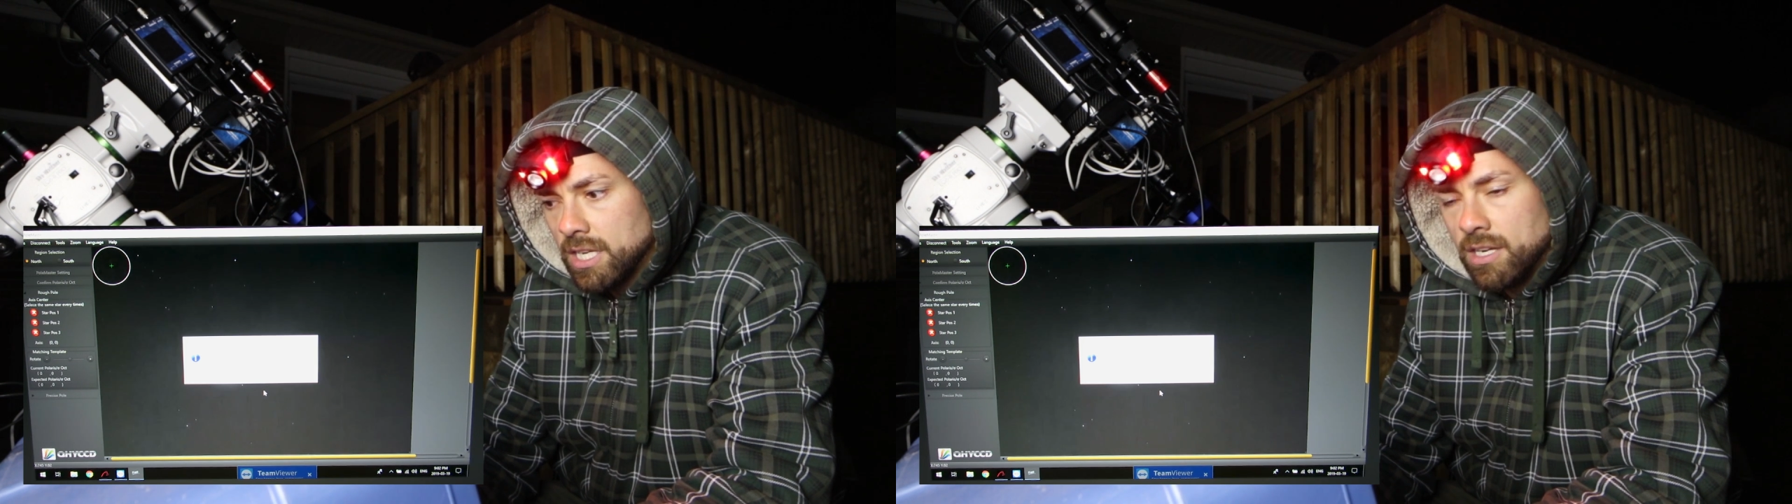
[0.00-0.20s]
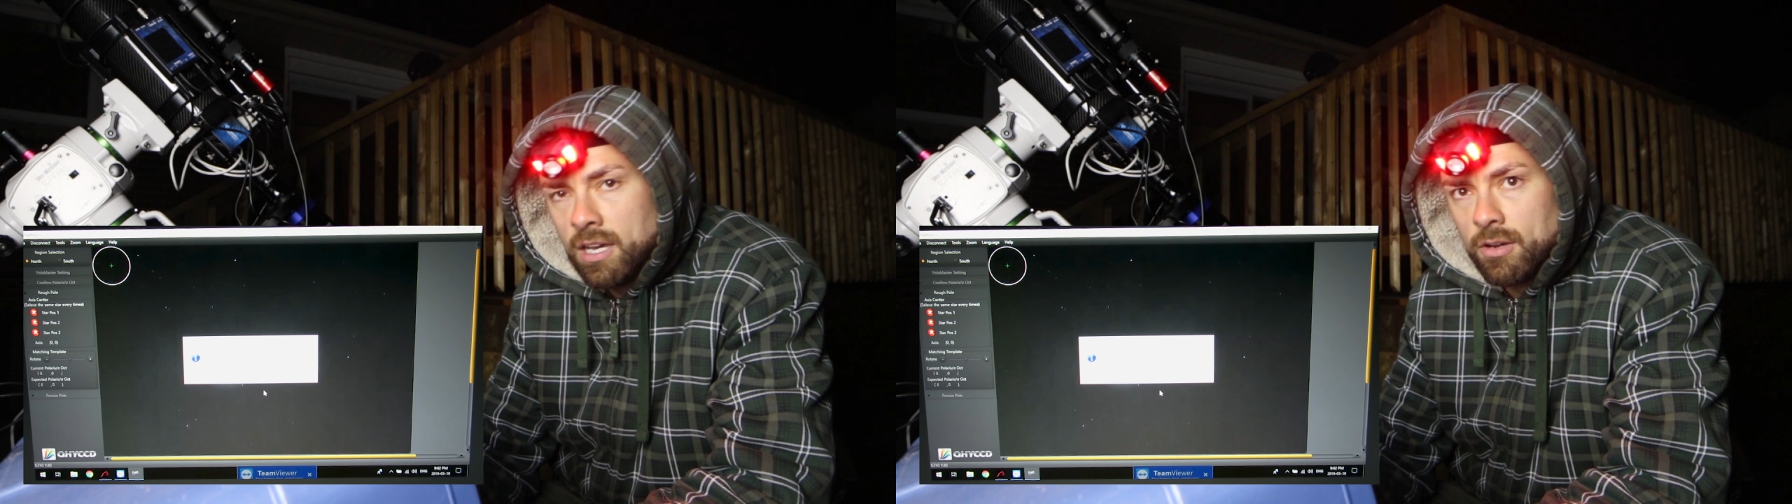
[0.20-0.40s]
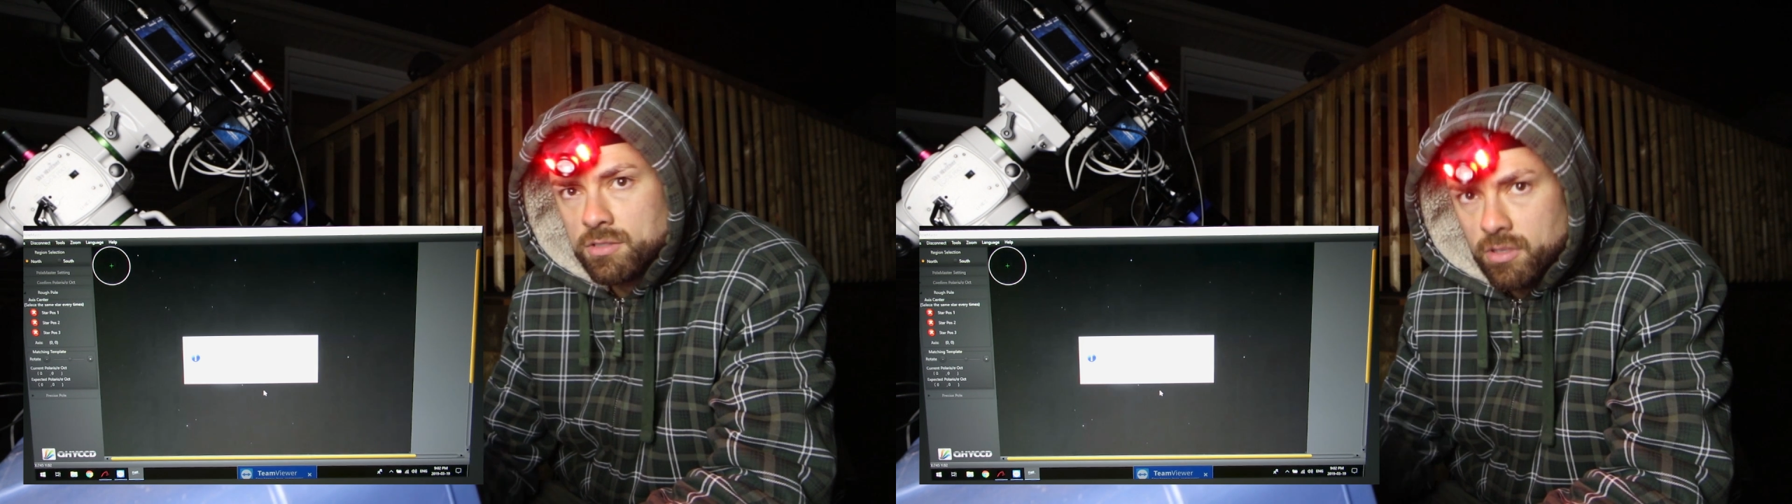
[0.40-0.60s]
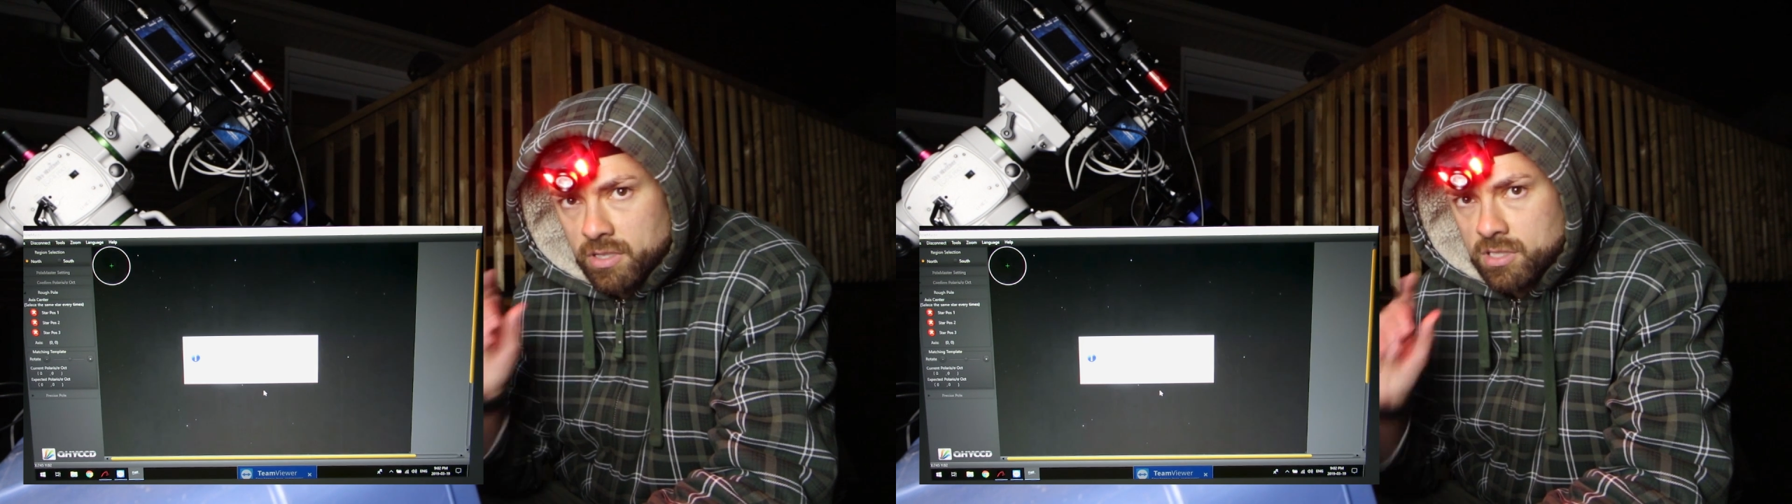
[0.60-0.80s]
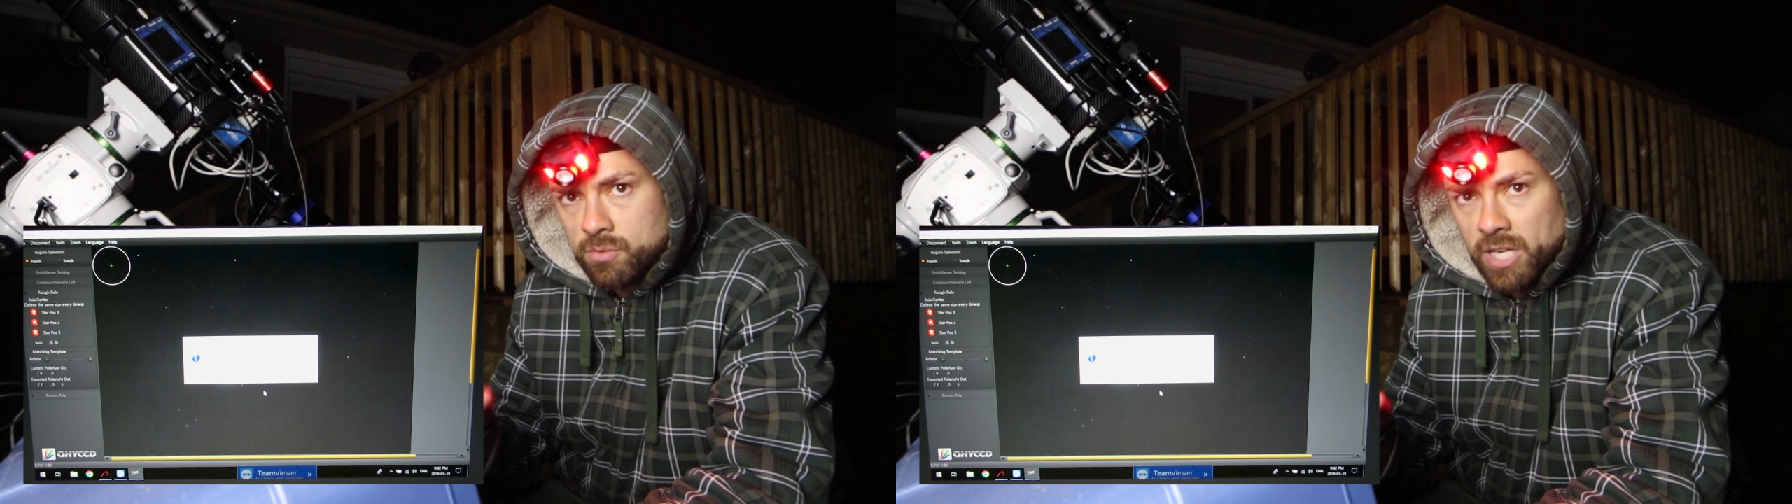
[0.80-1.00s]
No, so
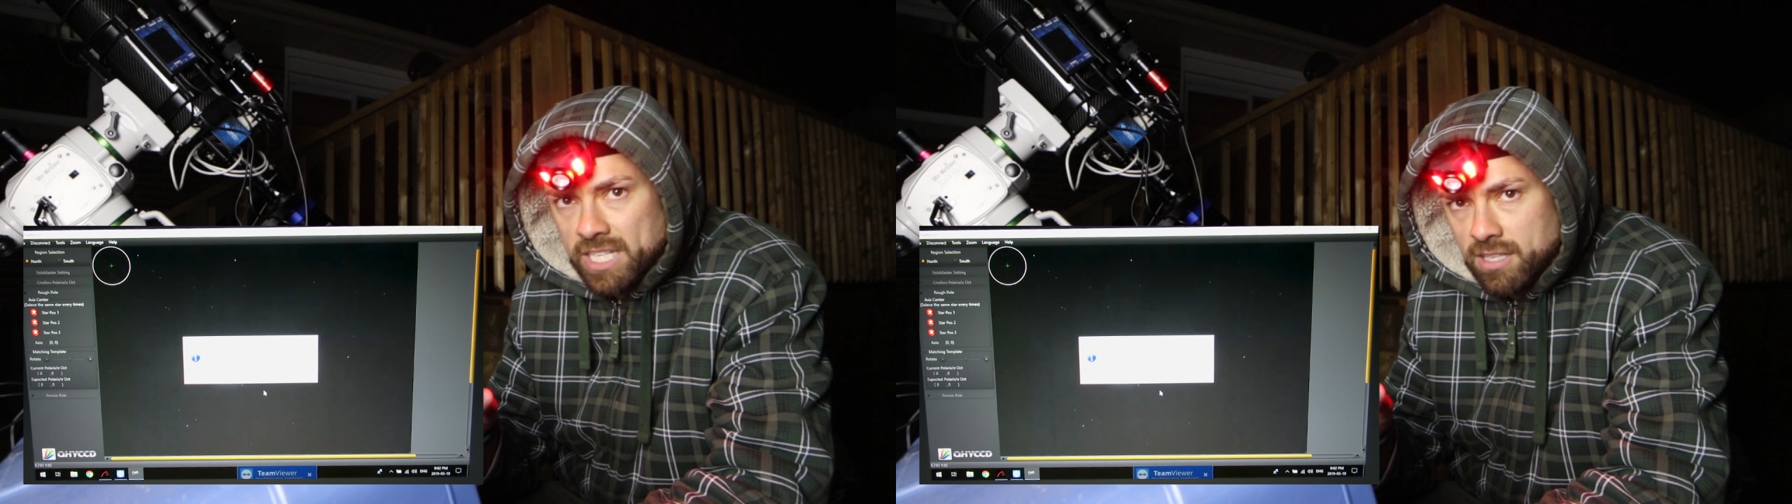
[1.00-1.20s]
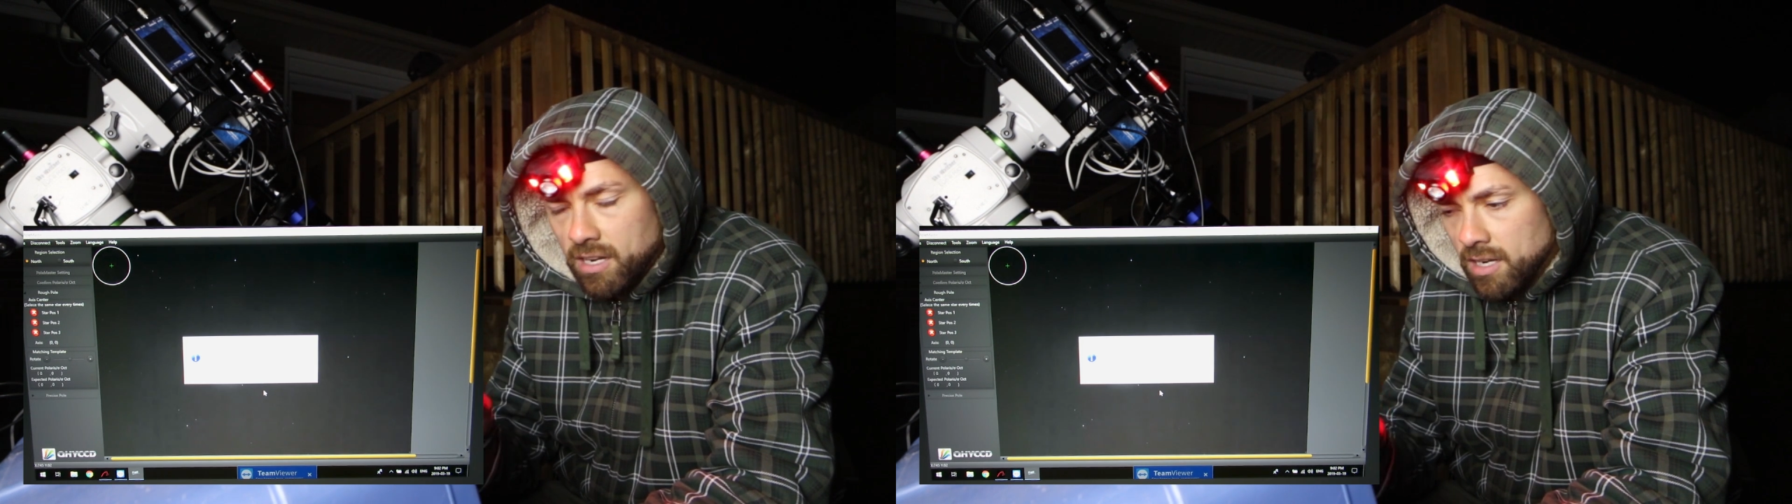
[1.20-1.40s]
this is when I set